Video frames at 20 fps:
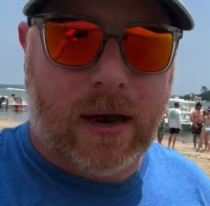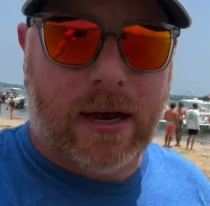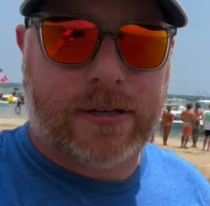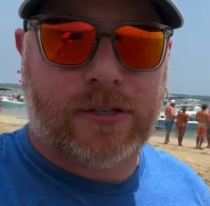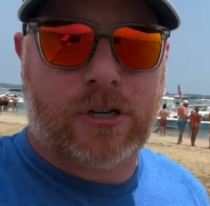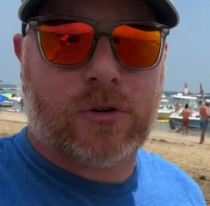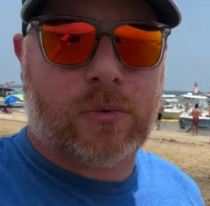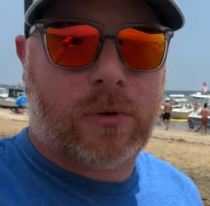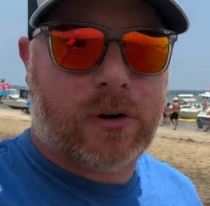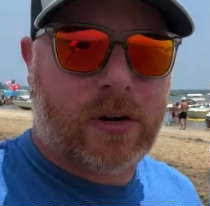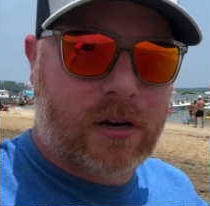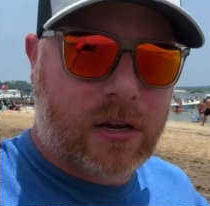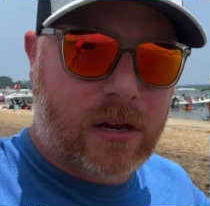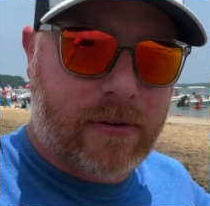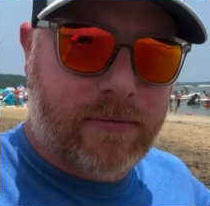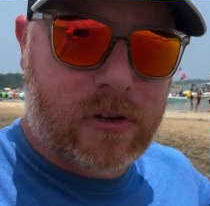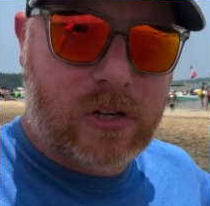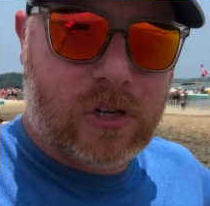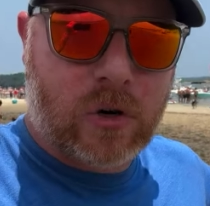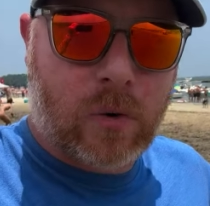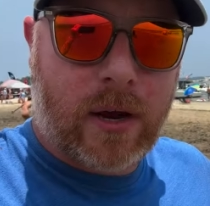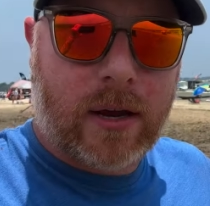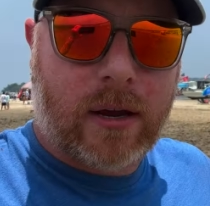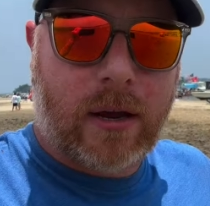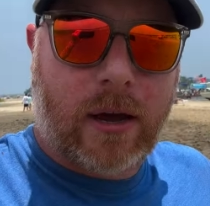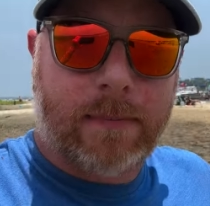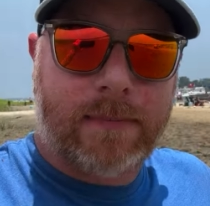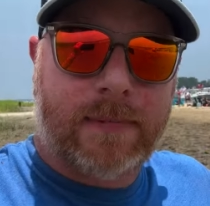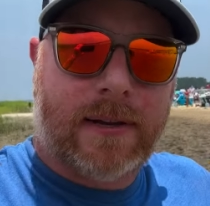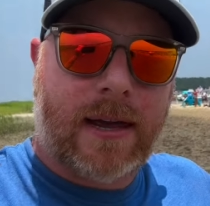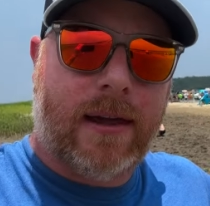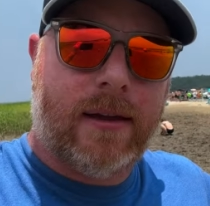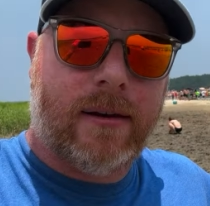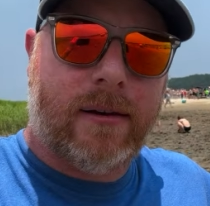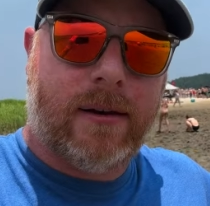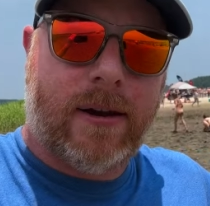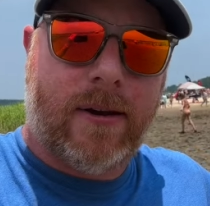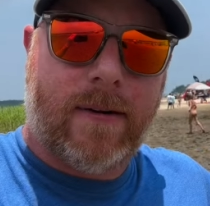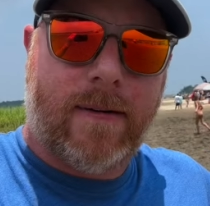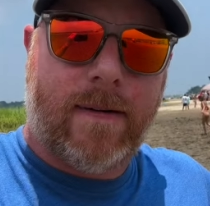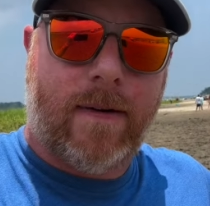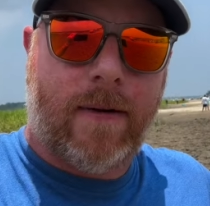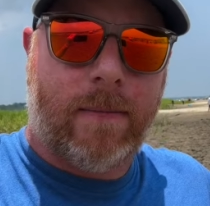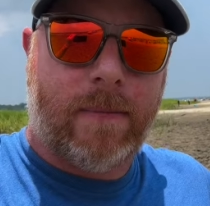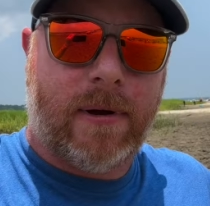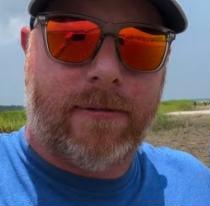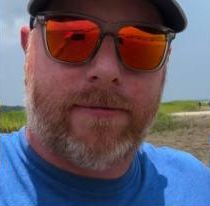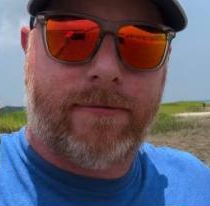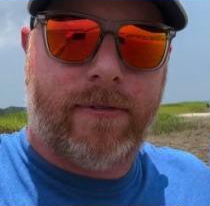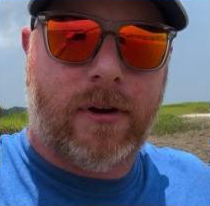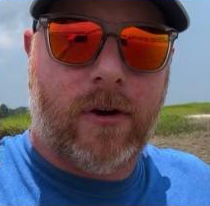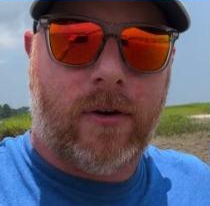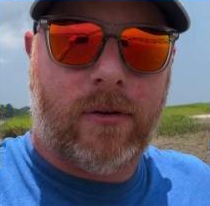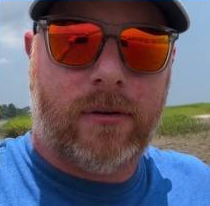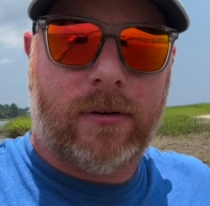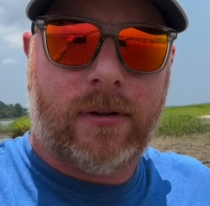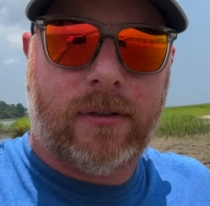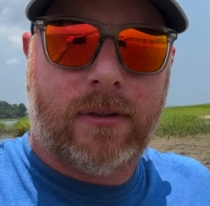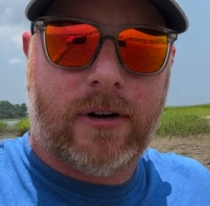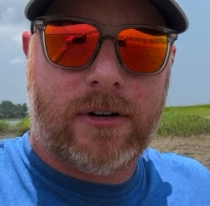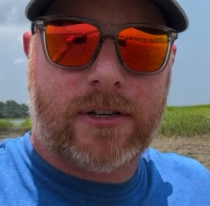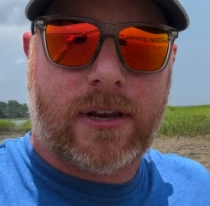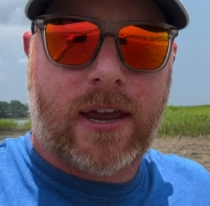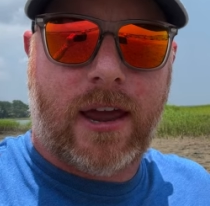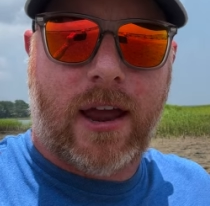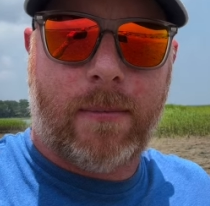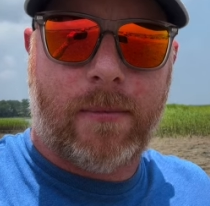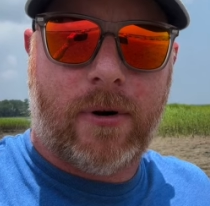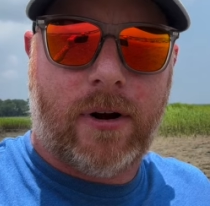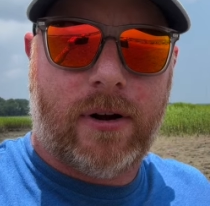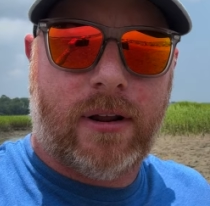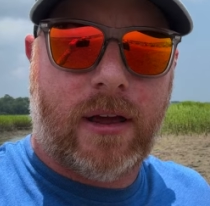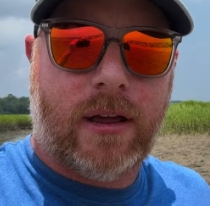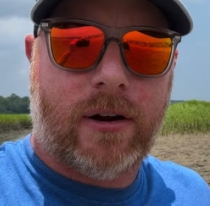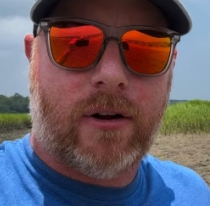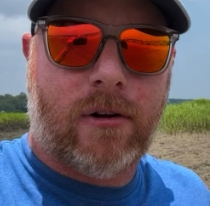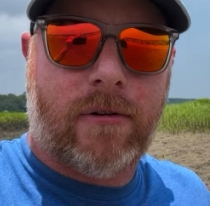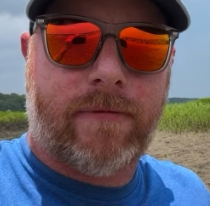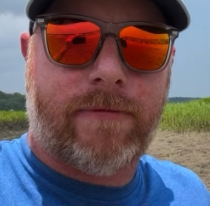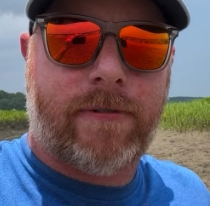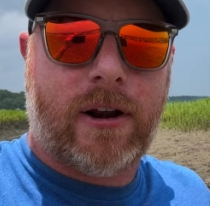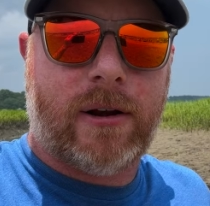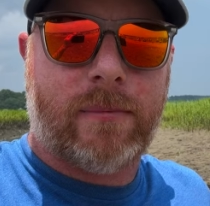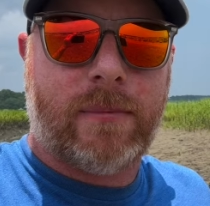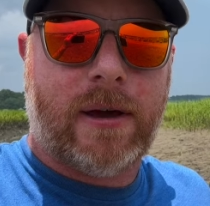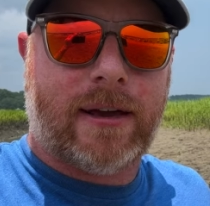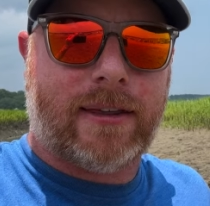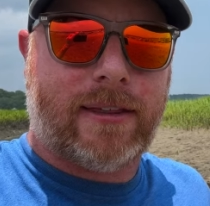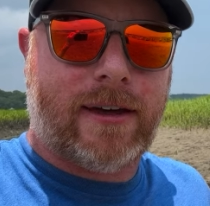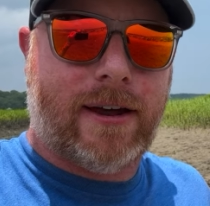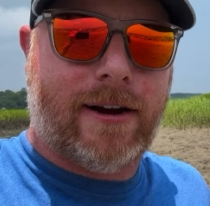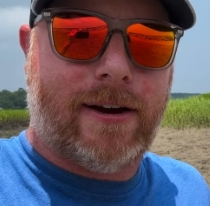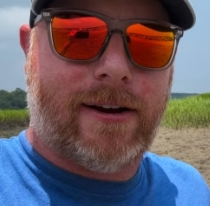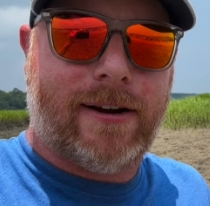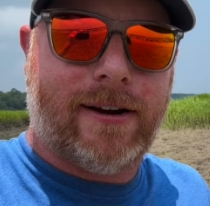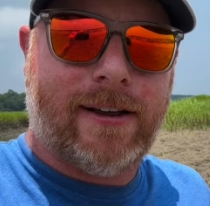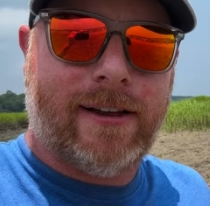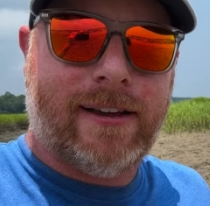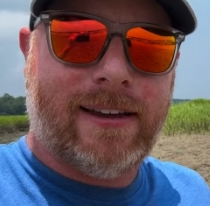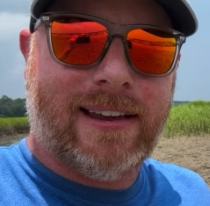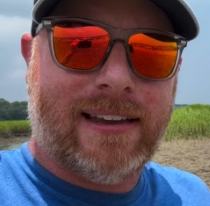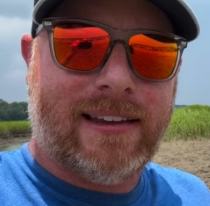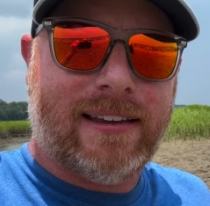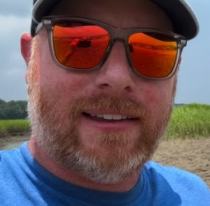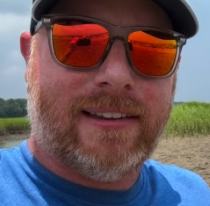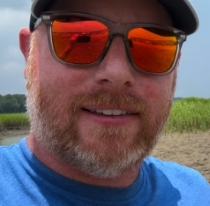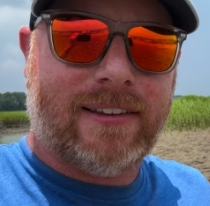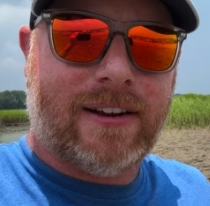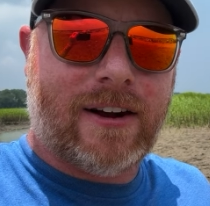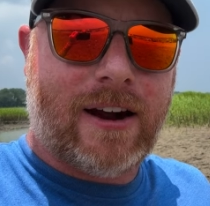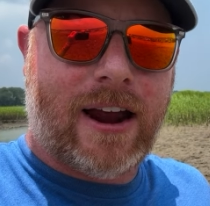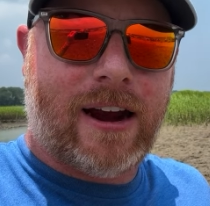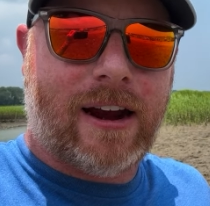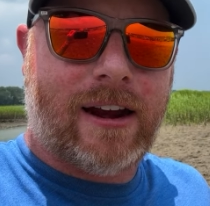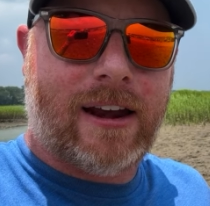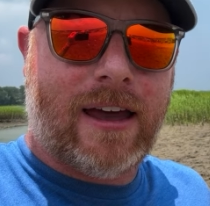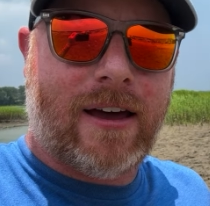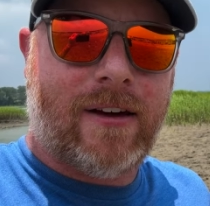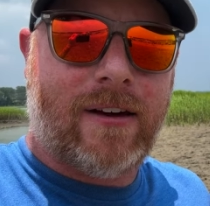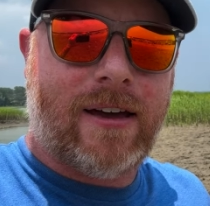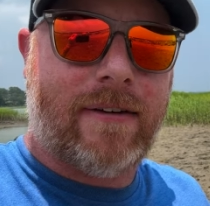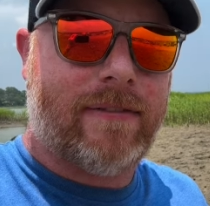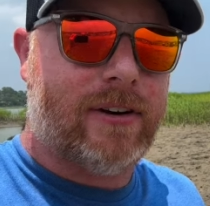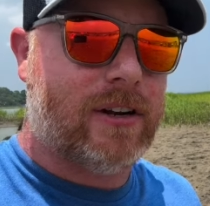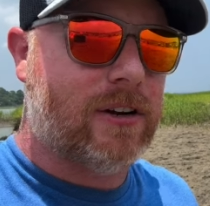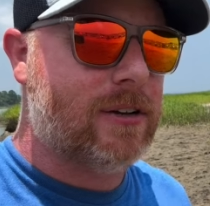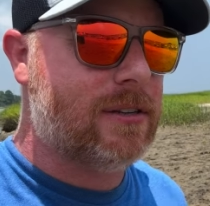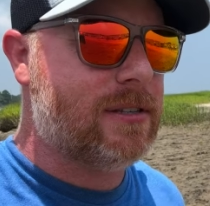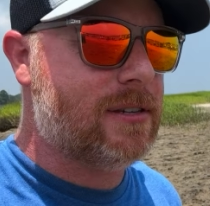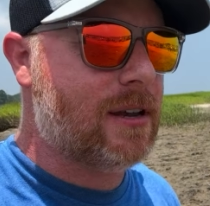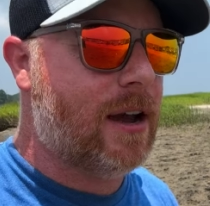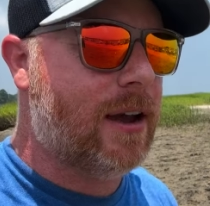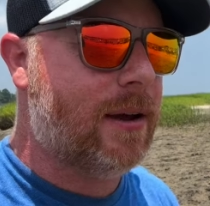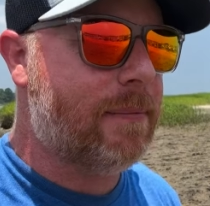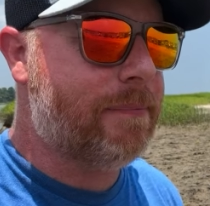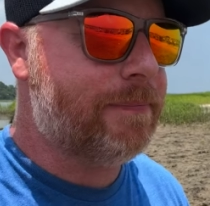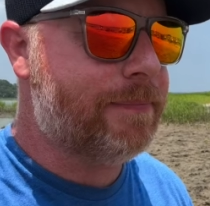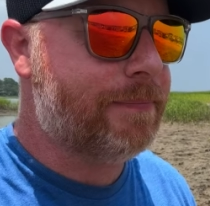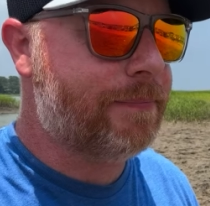I just wanted to give this quick update here on my phone. There's Cameron and her friend back there. They're hanging out, having a good time.